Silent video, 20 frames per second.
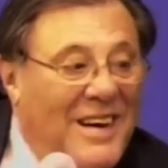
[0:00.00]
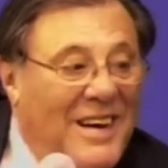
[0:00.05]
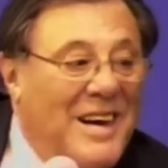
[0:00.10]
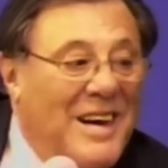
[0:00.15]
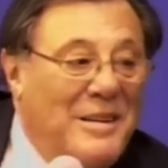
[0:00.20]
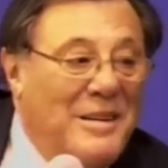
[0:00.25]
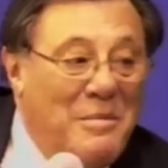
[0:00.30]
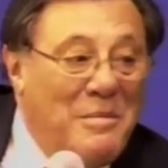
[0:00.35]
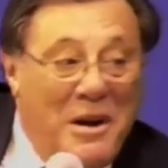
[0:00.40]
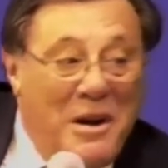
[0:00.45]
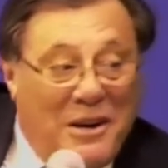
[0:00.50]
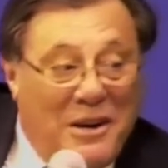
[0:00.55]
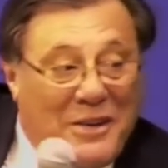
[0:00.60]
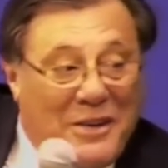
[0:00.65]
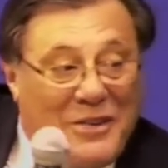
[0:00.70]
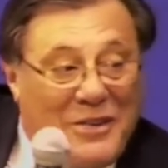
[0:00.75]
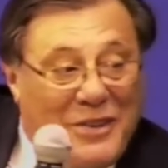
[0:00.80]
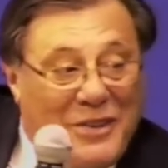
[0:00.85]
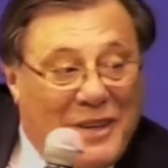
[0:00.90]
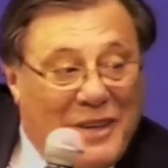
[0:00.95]
In American
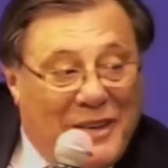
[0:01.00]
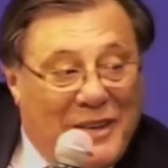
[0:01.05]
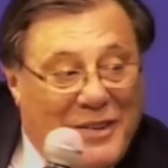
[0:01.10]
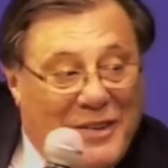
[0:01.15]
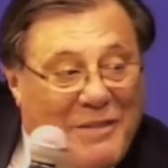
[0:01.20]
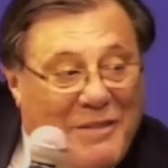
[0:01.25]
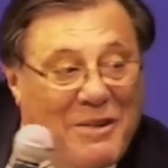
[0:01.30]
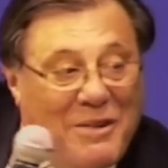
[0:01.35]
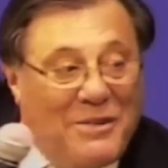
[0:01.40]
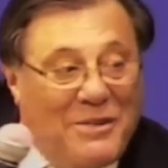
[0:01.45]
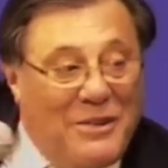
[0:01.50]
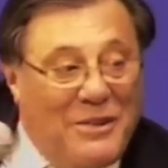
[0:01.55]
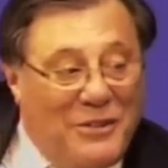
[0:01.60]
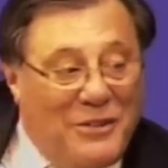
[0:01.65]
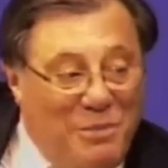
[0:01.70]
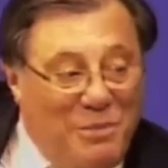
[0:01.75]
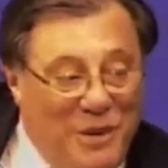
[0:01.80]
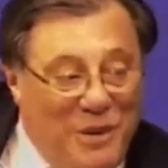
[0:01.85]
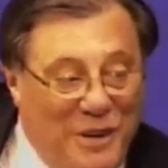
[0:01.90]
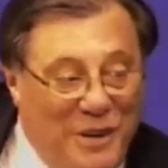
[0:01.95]
cities, they've got
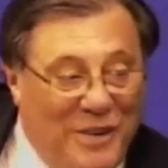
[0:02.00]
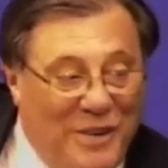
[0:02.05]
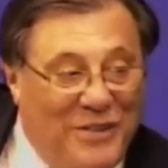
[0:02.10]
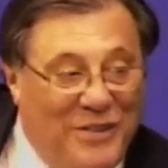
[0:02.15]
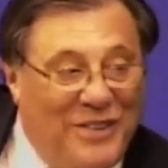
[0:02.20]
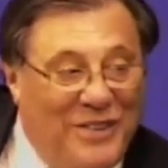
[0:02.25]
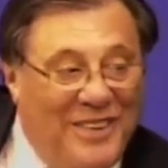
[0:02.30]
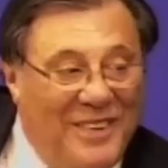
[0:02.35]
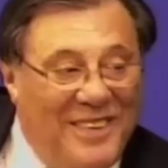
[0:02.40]
dispersed.